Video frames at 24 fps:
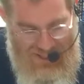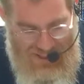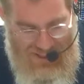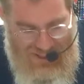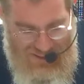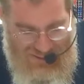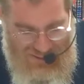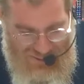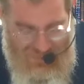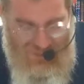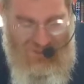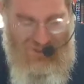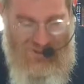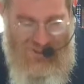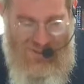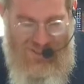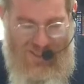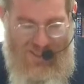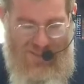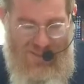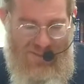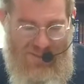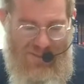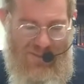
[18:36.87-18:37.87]
Yona
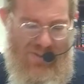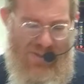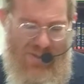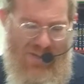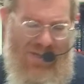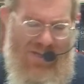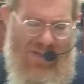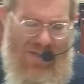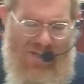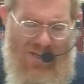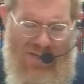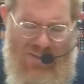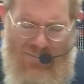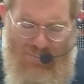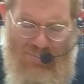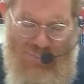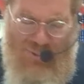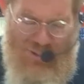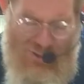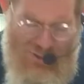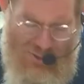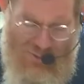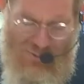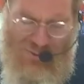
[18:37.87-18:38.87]
said,
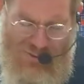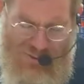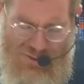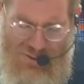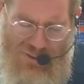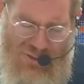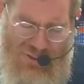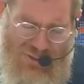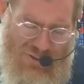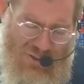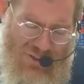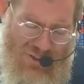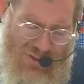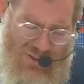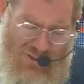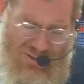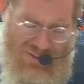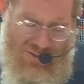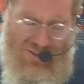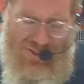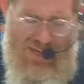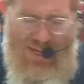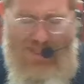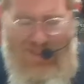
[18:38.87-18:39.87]
V'osa
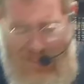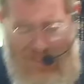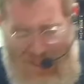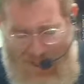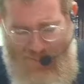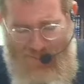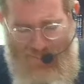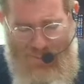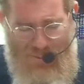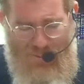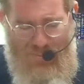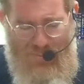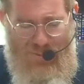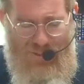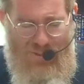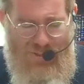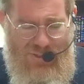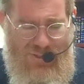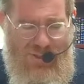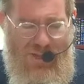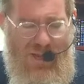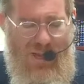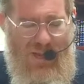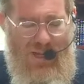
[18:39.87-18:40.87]
Shah, at that
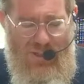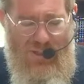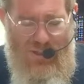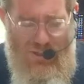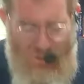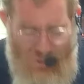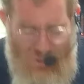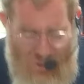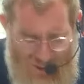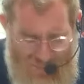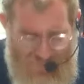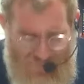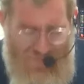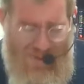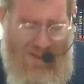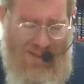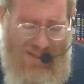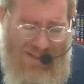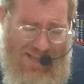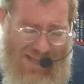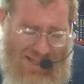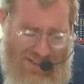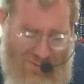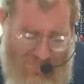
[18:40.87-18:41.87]
moment,
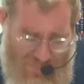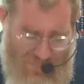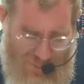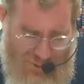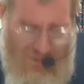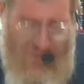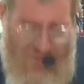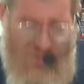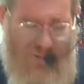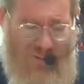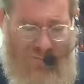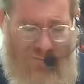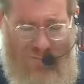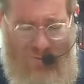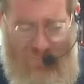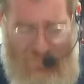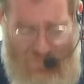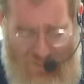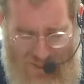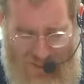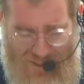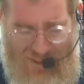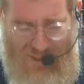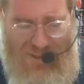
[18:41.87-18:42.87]
Nofal al Ponov, he
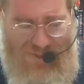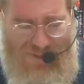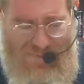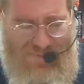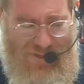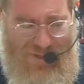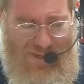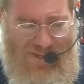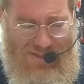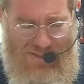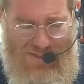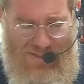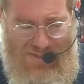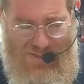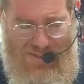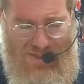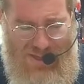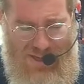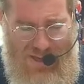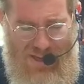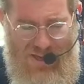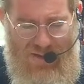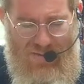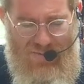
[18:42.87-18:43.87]
fell on his face.
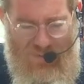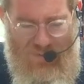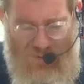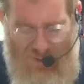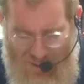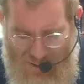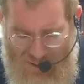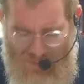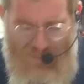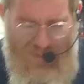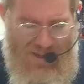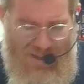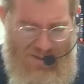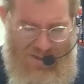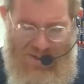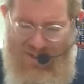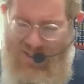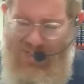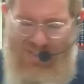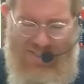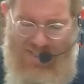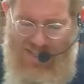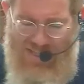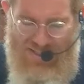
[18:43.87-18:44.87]
V'omar, and
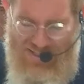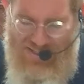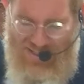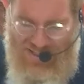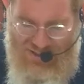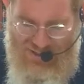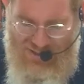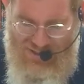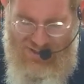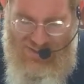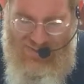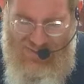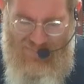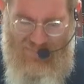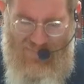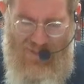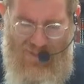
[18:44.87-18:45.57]
he said to Hashem,